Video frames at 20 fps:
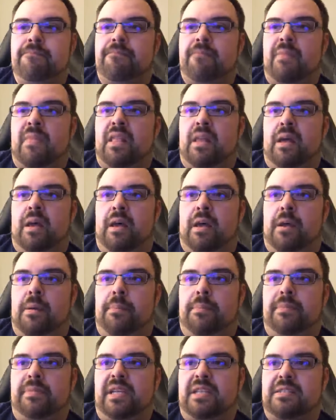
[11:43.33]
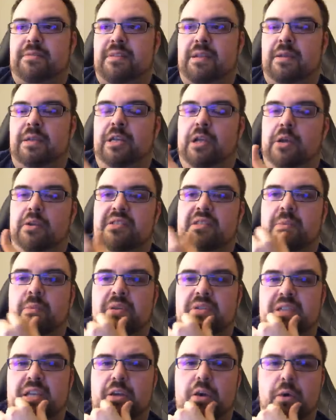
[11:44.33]
Because someone
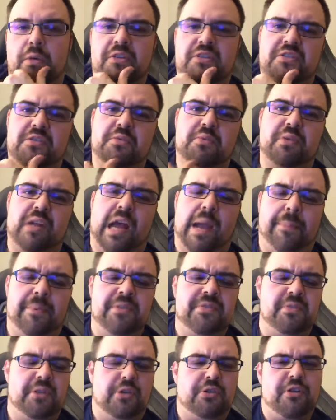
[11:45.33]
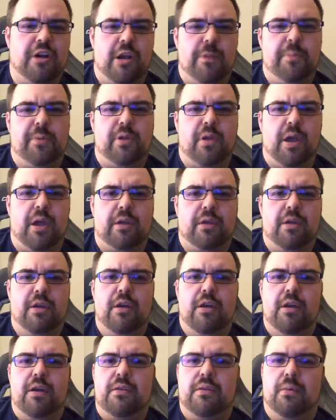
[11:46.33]
was like, "Oh, this is what happens when you try to be like
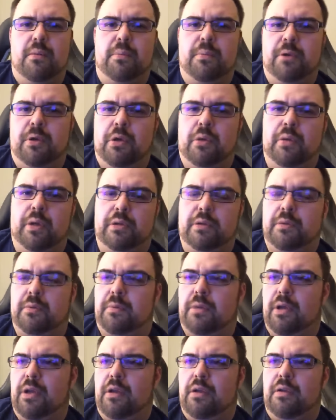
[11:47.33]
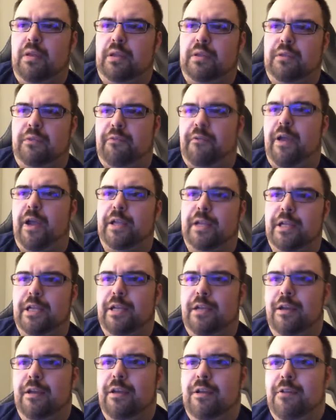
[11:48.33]
the
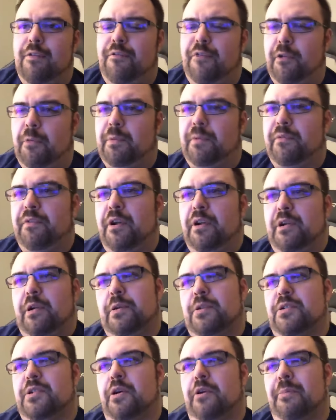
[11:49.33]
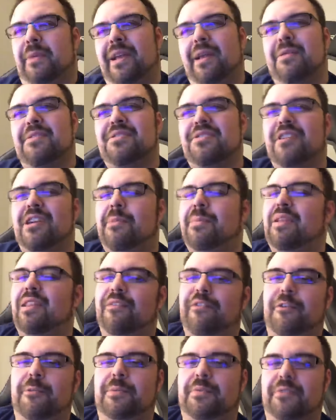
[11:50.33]
faggy Philip DeFranco show." I'm like, I wasn't trying to be the
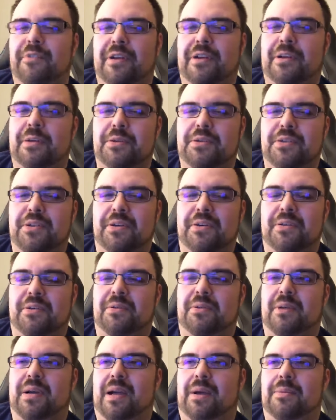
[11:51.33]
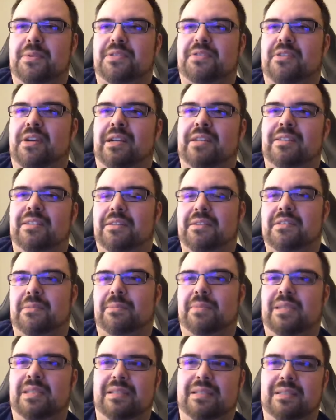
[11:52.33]
Philip DeFranco show. I was trying to do
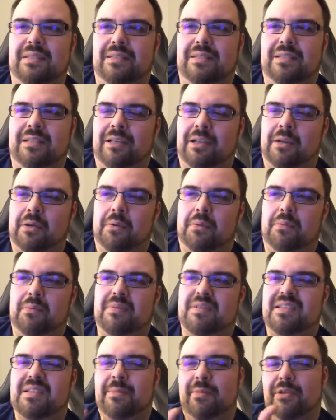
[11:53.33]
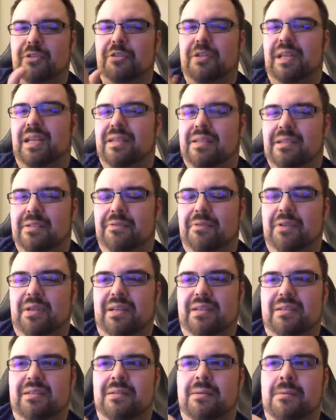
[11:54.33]
something similar yet different,